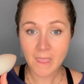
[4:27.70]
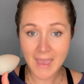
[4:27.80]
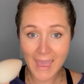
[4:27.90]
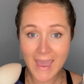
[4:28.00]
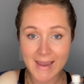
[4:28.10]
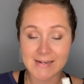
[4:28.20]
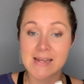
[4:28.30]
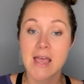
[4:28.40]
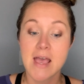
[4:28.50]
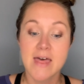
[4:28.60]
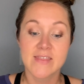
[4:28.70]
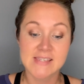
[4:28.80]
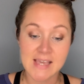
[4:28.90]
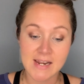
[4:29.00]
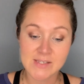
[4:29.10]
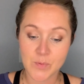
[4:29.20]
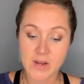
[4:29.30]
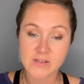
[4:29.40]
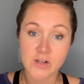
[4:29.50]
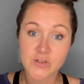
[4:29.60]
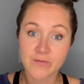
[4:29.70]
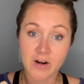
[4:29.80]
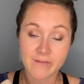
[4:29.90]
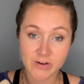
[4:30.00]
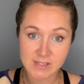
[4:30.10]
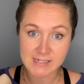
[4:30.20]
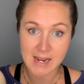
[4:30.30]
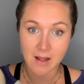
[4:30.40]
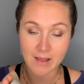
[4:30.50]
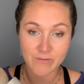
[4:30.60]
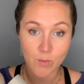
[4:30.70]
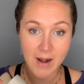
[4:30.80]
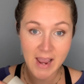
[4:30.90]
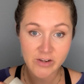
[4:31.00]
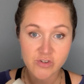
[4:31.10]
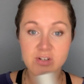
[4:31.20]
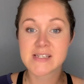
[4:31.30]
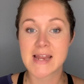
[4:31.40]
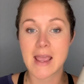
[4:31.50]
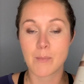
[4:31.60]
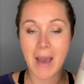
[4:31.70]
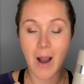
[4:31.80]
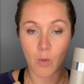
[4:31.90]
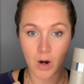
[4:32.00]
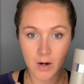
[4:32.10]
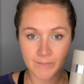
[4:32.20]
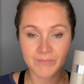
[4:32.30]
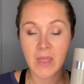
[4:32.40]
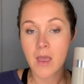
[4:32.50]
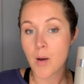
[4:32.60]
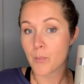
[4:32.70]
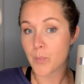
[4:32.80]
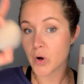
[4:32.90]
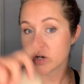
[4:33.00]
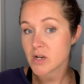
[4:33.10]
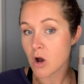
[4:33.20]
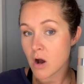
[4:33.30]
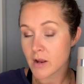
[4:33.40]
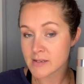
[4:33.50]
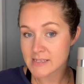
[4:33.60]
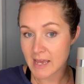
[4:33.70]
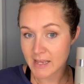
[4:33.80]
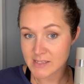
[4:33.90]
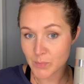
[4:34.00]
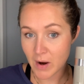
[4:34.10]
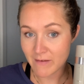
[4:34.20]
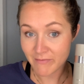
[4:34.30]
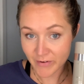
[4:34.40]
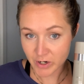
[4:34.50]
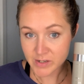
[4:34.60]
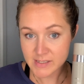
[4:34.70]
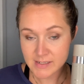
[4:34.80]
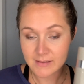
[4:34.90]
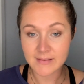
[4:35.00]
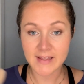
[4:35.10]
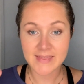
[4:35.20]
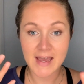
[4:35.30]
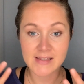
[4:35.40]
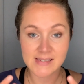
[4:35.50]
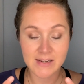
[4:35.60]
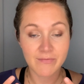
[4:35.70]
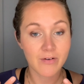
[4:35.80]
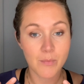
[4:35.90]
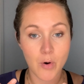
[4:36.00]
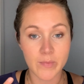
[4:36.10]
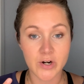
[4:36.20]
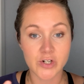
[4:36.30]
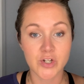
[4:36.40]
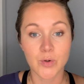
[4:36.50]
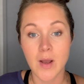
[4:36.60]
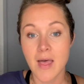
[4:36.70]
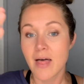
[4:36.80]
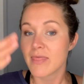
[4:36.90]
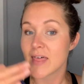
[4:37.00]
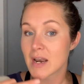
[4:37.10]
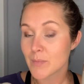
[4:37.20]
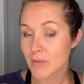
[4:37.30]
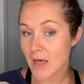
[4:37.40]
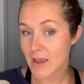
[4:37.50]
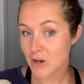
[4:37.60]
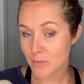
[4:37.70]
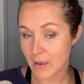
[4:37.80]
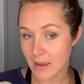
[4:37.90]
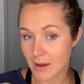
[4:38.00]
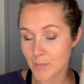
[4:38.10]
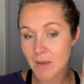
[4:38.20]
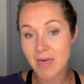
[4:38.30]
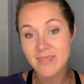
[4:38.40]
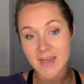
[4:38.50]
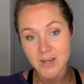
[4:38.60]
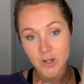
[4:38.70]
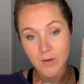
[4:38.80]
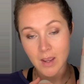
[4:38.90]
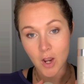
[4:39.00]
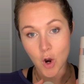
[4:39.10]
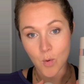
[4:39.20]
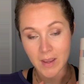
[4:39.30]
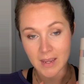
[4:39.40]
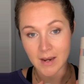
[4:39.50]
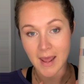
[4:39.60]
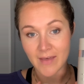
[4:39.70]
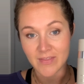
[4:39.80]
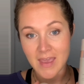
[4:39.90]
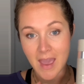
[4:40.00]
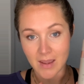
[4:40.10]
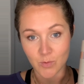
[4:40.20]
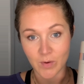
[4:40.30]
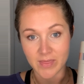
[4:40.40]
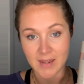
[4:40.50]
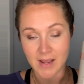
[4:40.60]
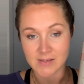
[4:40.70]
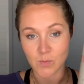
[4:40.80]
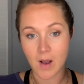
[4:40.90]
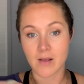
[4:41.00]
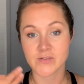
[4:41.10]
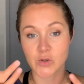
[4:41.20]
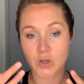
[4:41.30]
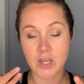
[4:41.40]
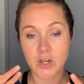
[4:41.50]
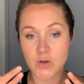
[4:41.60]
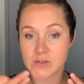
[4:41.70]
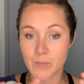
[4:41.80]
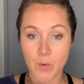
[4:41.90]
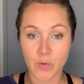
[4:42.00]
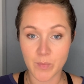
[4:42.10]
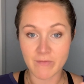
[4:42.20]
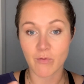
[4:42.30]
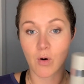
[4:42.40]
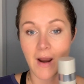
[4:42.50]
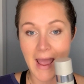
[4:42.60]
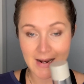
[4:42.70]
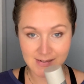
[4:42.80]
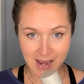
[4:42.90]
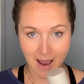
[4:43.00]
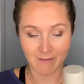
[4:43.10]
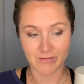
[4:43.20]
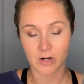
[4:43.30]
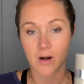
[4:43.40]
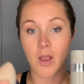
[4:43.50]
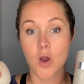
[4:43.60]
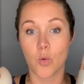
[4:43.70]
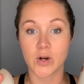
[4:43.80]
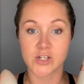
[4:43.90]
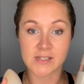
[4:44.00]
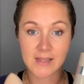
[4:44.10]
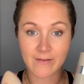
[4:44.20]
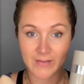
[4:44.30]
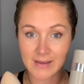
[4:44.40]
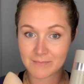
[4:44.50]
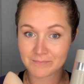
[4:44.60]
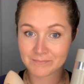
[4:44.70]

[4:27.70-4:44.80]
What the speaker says: And the setting spray is also very versatile. If you want extra staying power, put on setting spray first, let that sit for a moment or two, then apply your makeup, and then you can go in at the end with it as well. So you can use it both before and after, which is lovely.